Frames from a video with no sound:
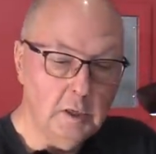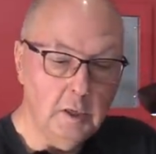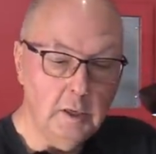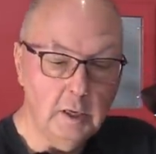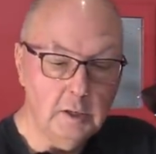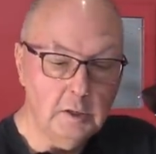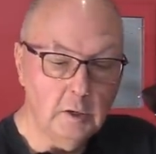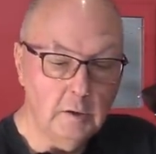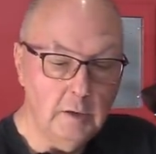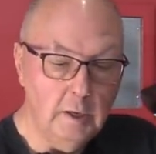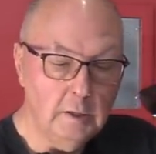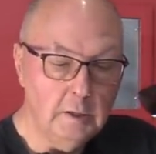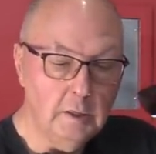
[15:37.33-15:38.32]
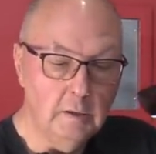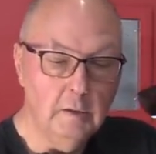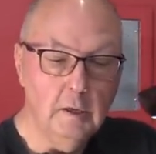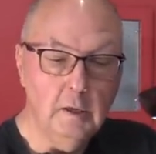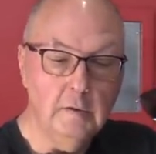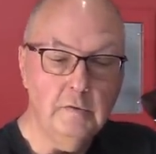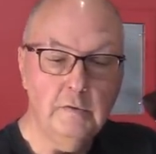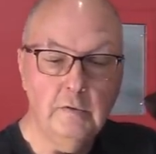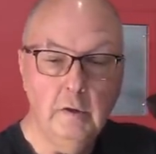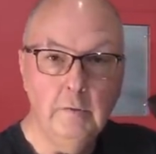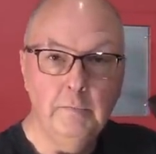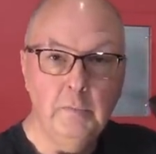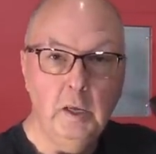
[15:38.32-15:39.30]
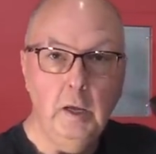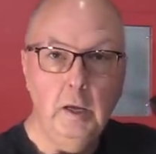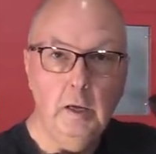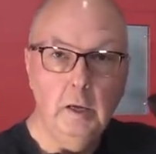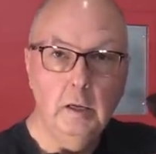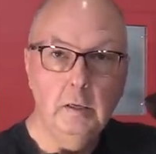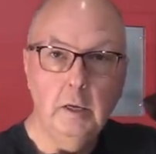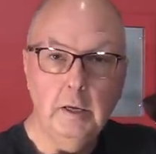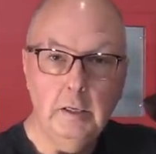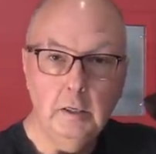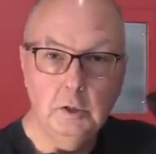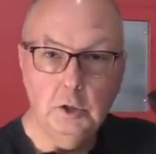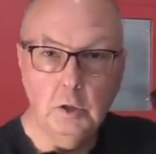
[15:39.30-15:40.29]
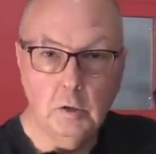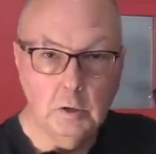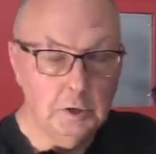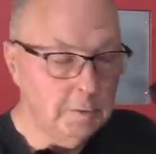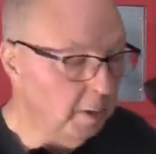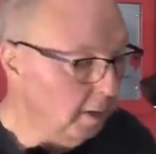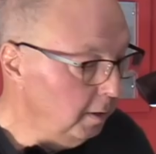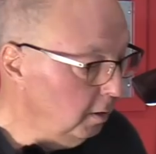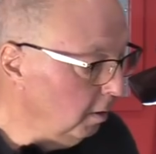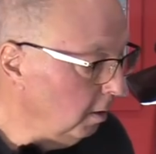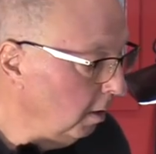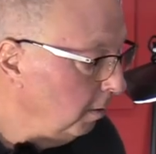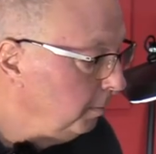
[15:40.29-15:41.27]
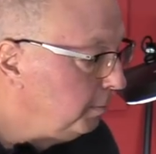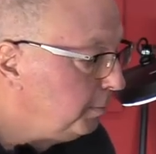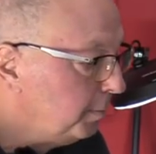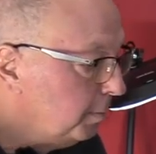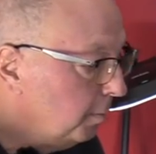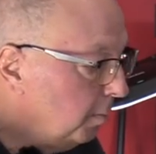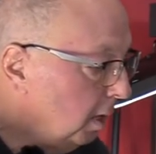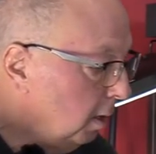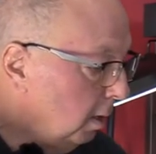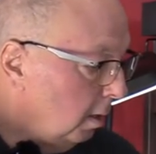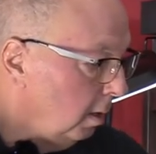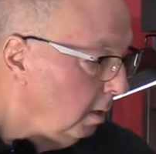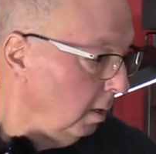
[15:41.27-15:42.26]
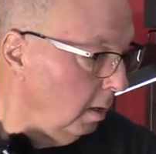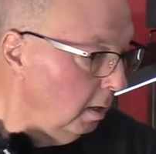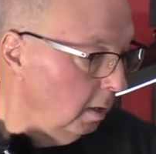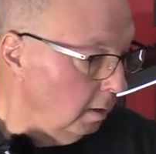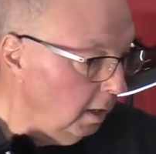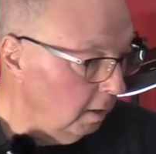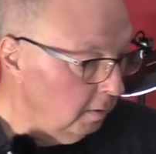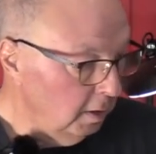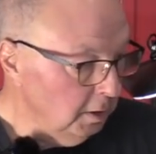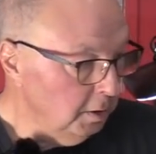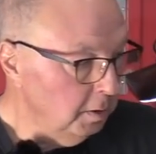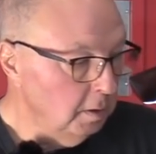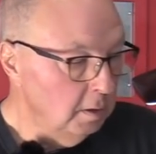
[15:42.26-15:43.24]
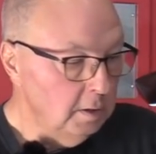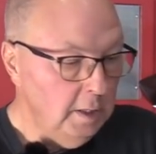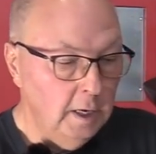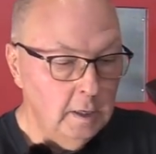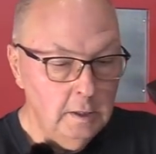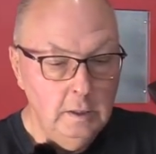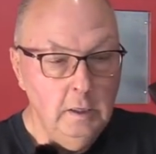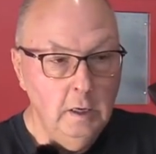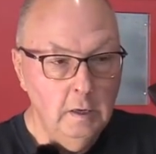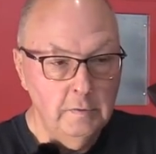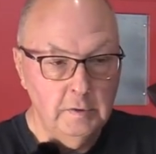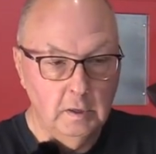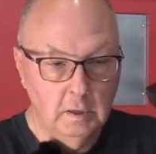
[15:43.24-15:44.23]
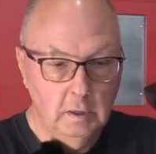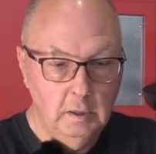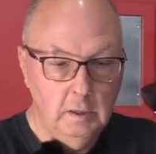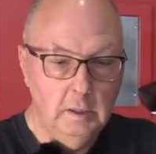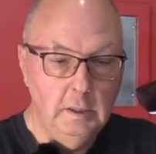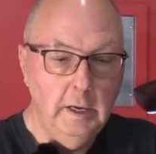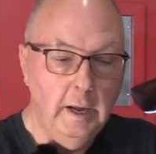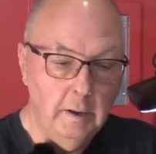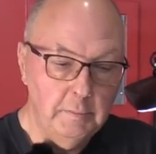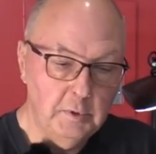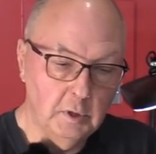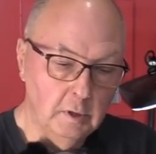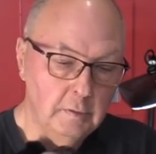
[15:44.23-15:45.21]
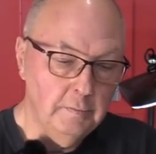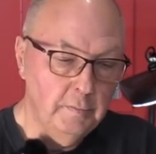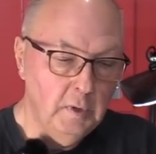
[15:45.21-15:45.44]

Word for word: connector into this, and I can charge my car. Now this is yet another adapter.